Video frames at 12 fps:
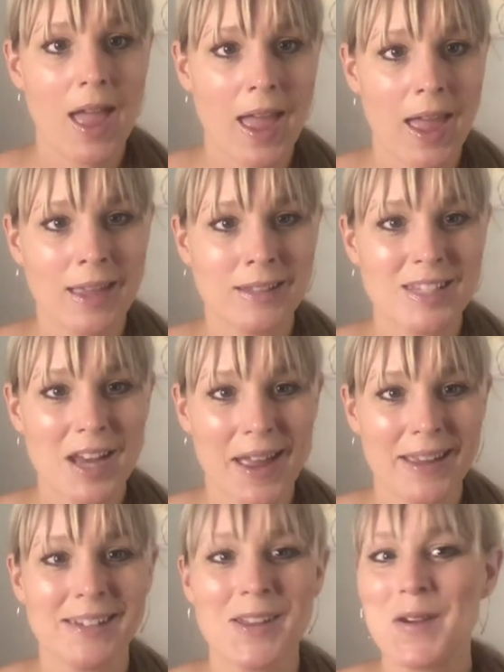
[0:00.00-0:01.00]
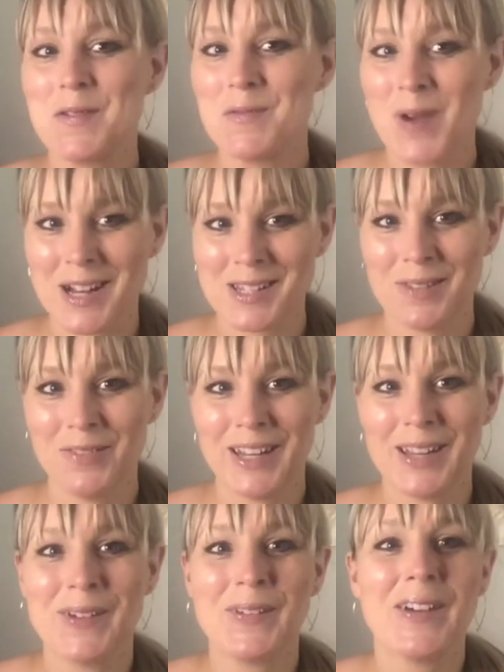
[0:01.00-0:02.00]
hang tight, watch the
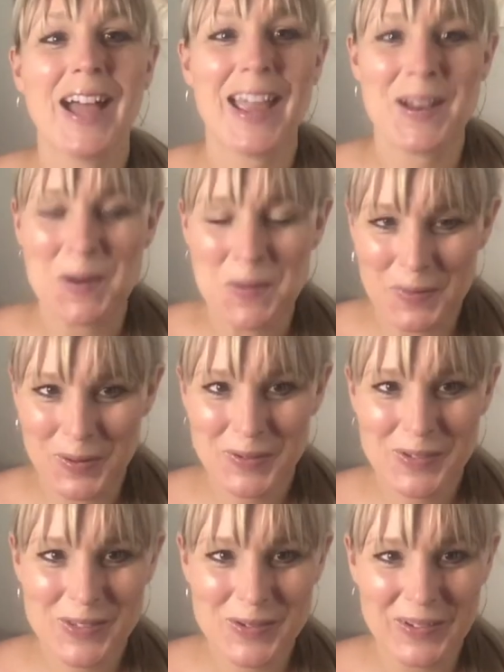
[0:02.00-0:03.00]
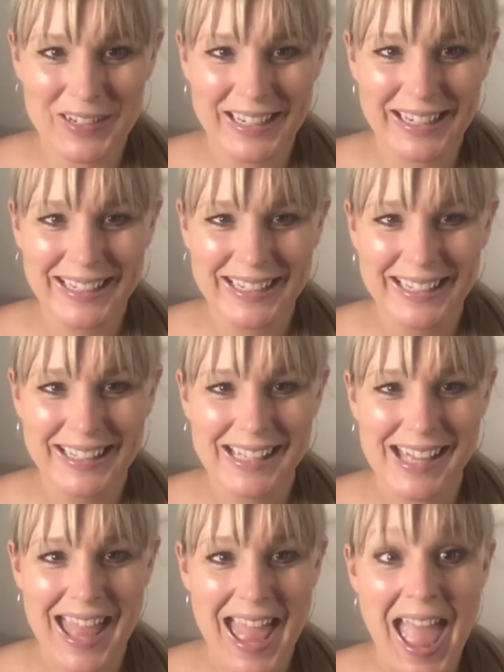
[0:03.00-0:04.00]
video. I hope you enjoy
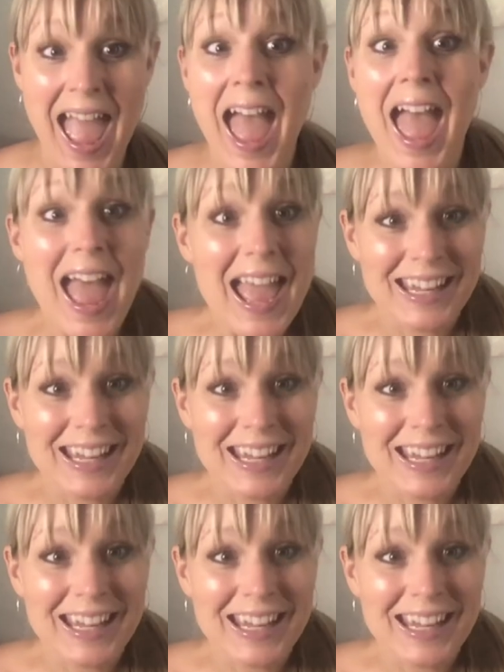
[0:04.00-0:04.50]
and